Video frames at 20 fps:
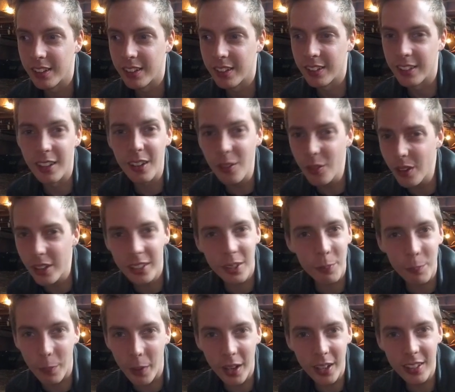You don't want your
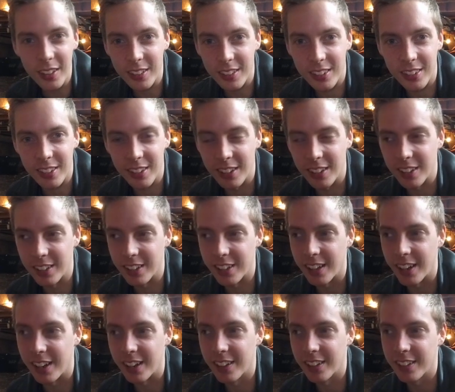buddies seeing
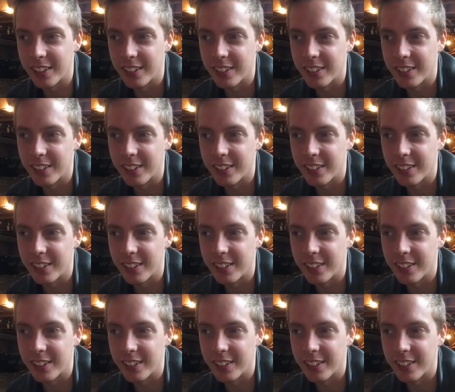that.